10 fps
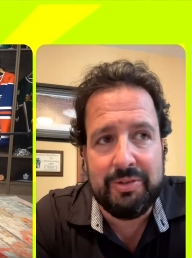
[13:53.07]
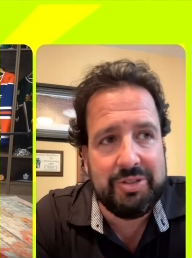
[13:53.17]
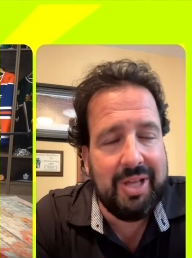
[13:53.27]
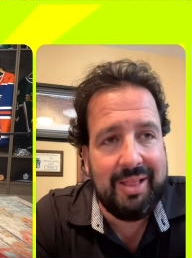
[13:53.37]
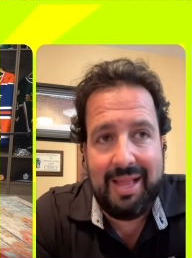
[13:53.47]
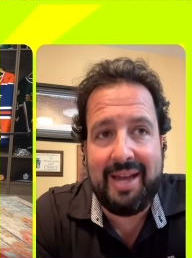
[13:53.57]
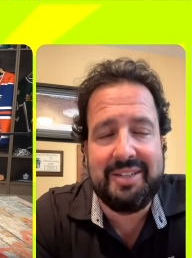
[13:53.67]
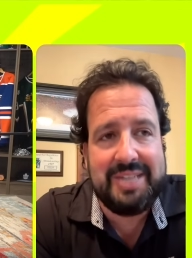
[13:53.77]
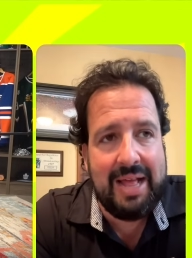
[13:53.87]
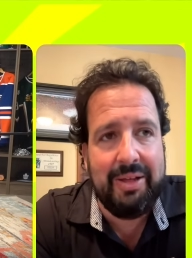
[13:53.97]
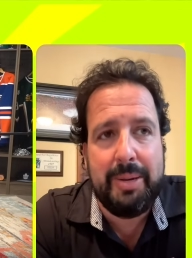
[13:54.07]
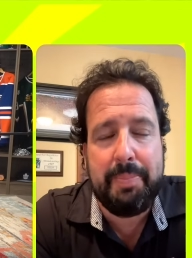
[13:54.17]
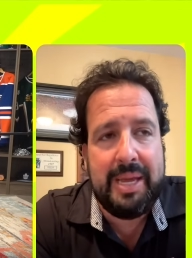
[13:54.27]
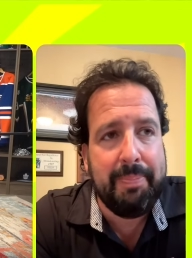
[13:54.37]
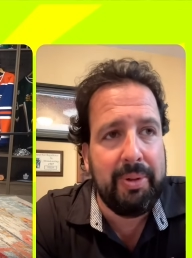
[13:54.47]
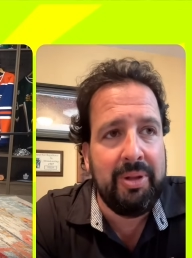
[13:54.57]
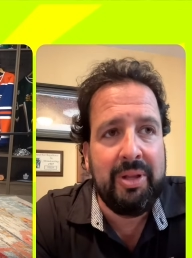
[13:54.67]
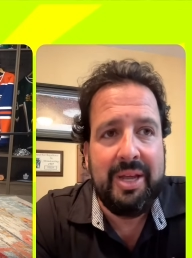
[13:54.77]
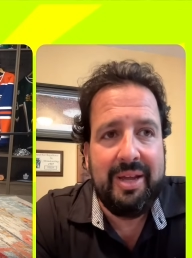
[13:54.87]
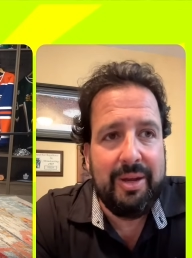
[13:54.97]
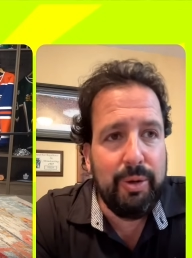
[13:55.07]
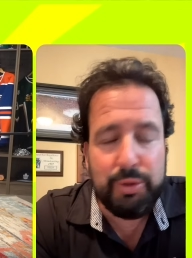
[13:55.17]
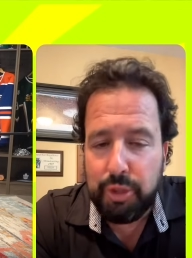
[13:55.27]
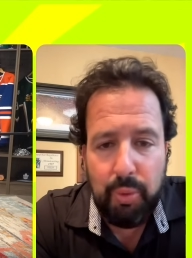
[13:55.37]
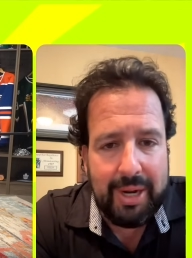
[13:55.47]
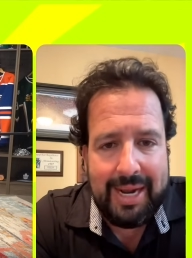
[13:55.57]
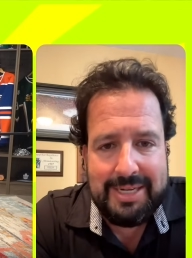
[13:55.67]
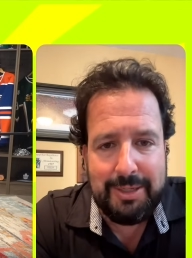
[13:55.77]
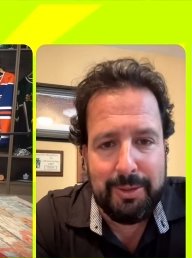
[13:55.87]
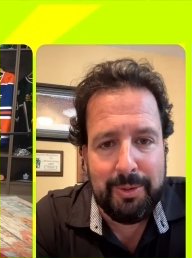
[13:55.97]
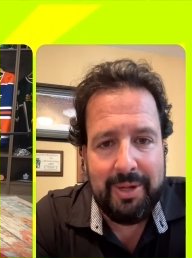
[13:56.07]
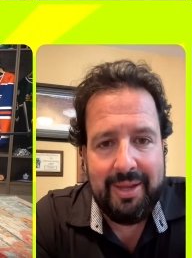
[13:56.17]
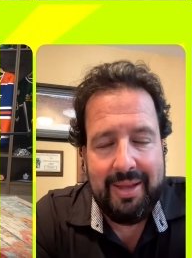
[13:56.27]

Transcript: there's a lot of talented people who do what I do.